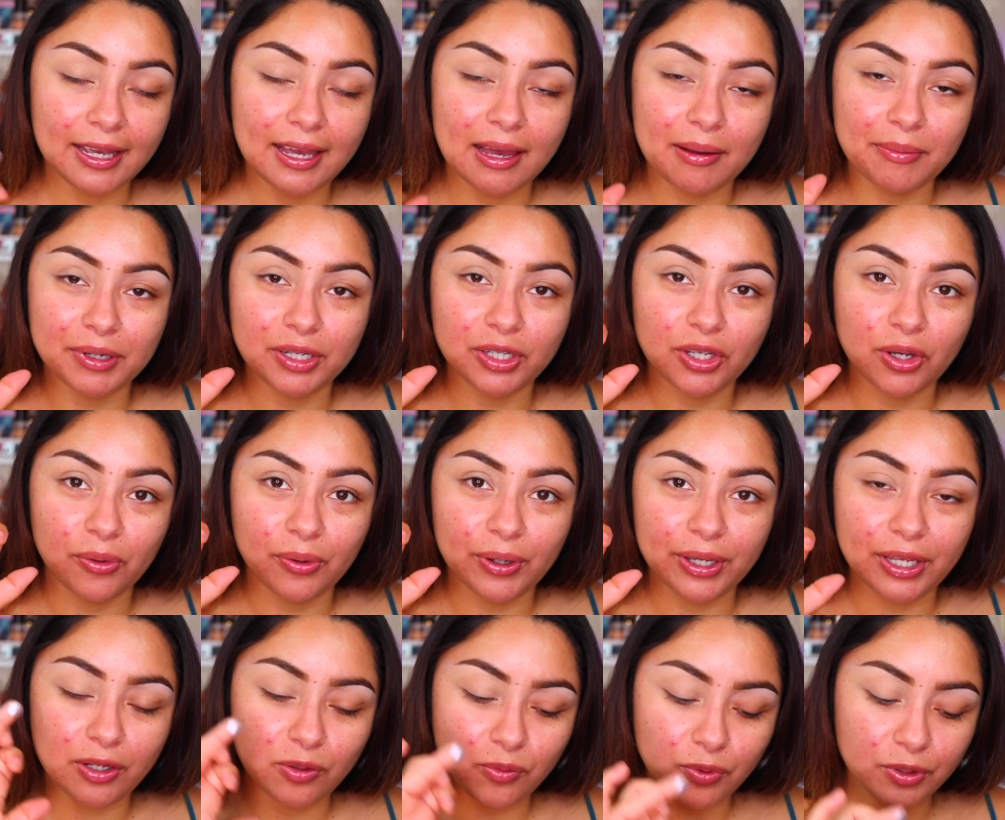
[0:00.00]
I'm going to go
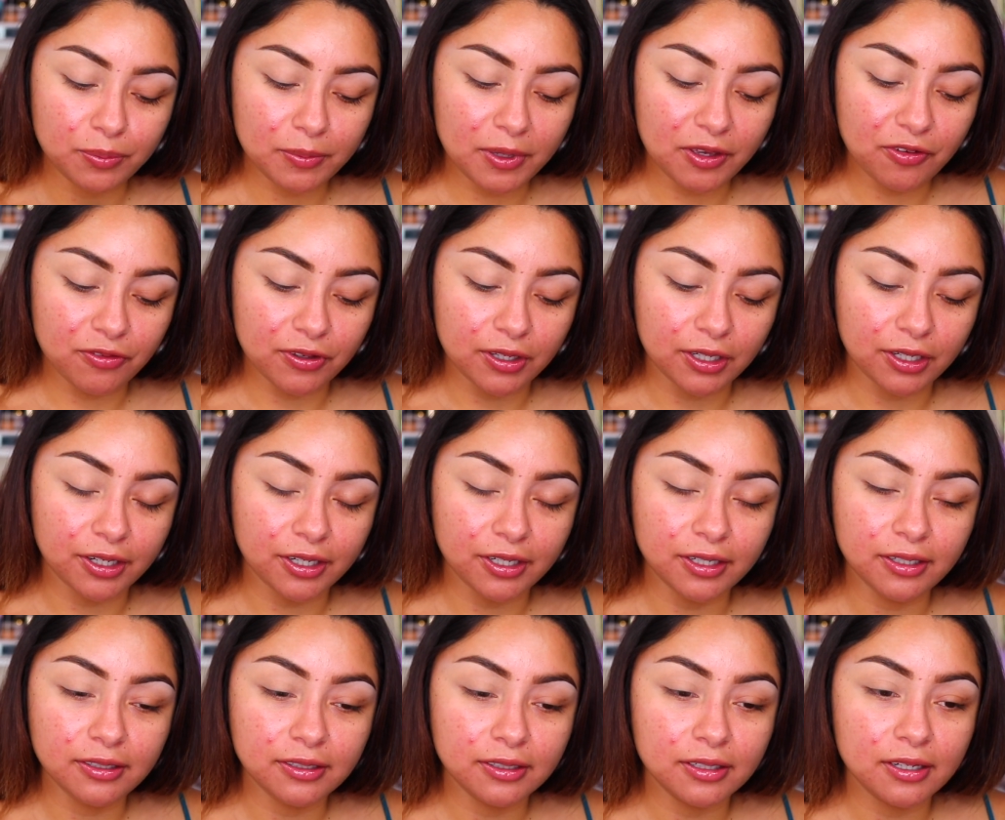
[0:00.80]
in with my
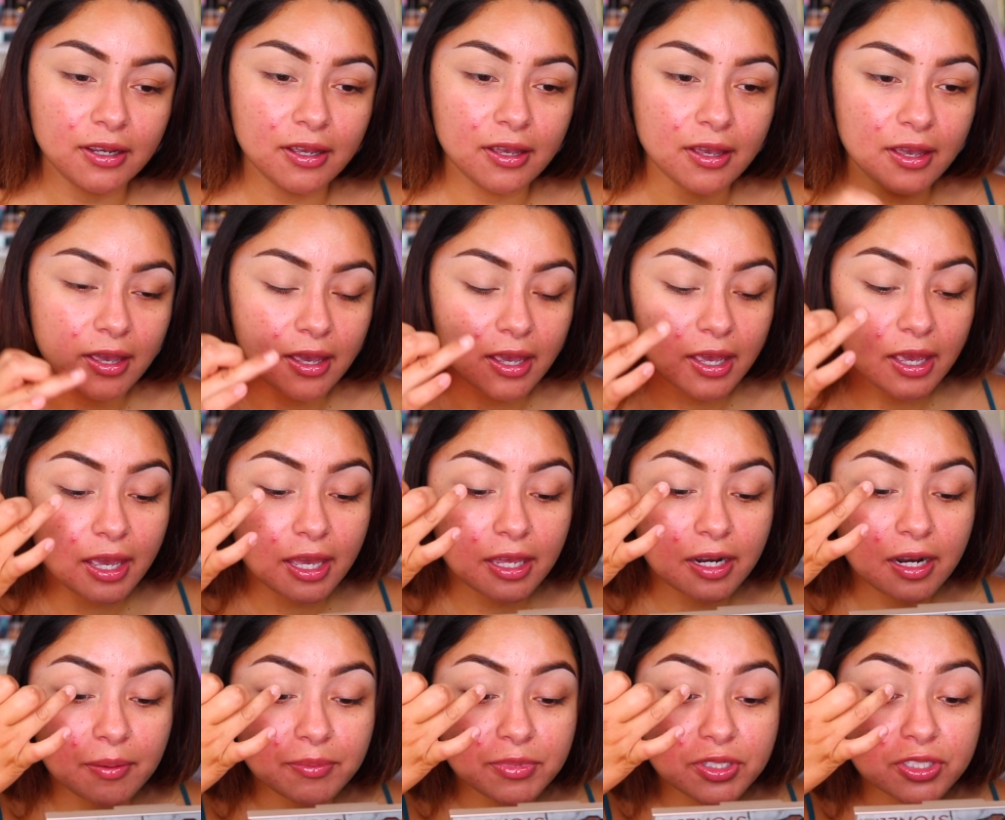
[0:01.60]
finger,
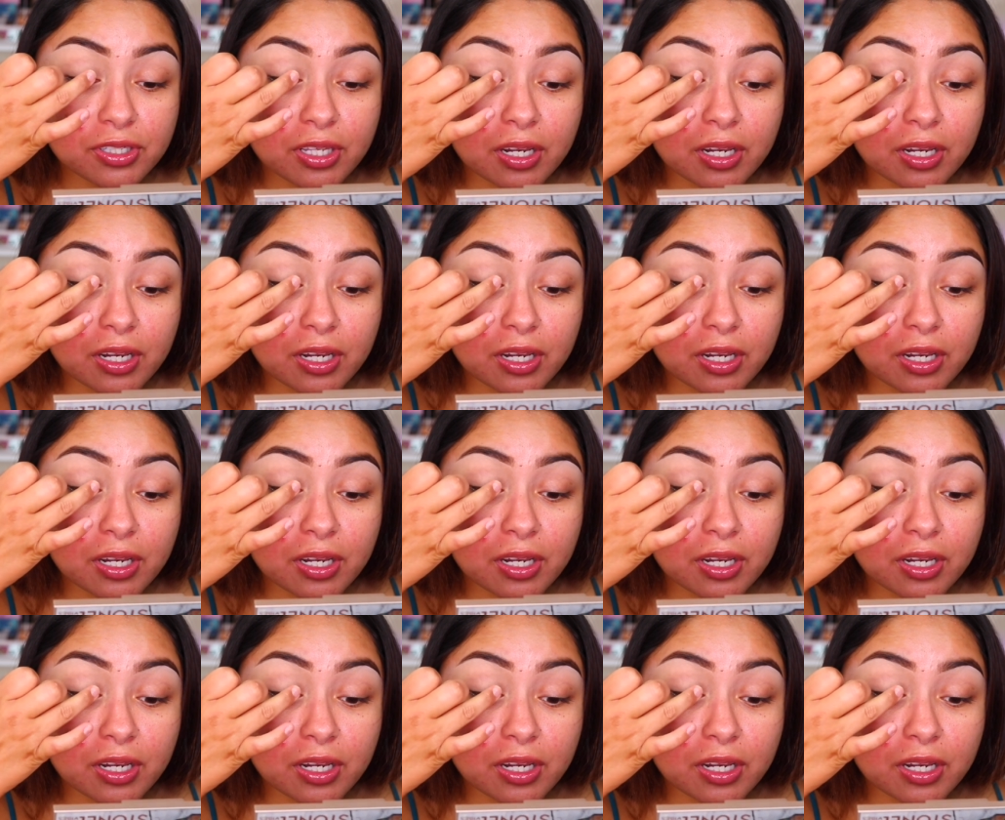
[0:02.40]
and I'm just